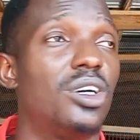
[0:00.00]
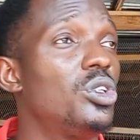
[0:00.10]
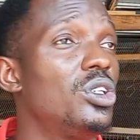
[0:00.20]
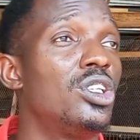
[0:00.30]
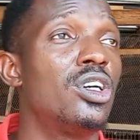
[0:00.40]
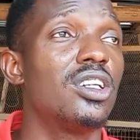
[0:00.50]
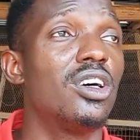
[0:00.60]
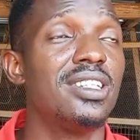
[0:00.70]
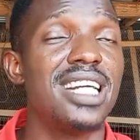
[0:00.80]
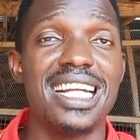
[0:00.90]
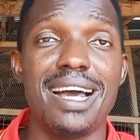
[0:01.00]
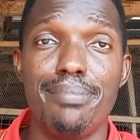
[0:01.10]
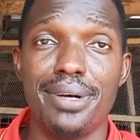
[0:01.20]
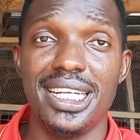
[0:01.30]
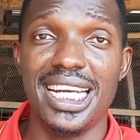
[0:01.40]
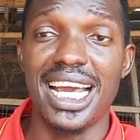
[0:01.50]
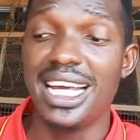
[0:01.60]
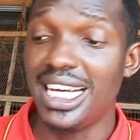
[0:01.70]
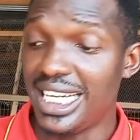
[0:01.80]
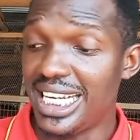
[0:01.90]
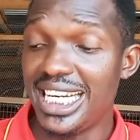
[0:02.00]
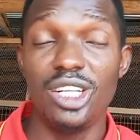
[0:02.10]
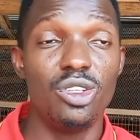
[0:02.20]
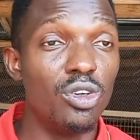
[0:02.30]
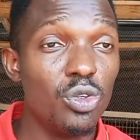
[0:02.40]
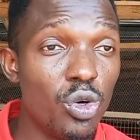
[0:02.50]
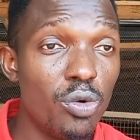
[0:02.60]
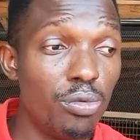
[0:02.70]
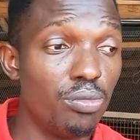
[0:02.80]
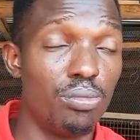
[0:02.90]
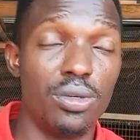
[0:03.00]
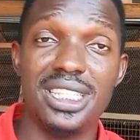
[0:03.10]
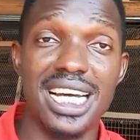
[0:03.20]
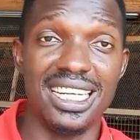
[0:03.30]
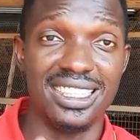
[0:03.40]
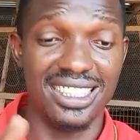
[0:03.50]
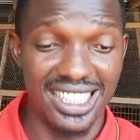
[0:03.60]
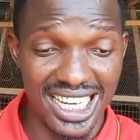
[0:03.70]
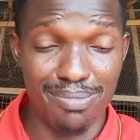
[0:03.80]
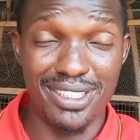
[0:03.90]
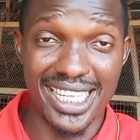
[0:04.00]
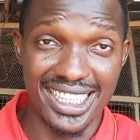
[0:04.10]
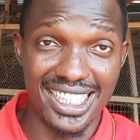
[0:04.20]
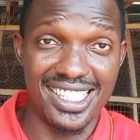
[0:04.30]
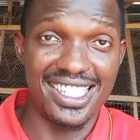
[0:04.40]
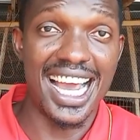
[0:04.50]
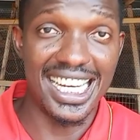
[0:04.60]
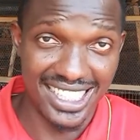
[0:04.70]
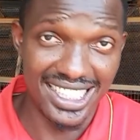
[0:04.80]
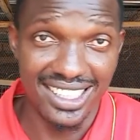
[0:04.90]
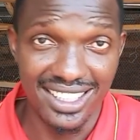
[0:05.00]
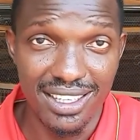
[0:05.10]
Although they don't order that breed here, they don't grow more than a certain size.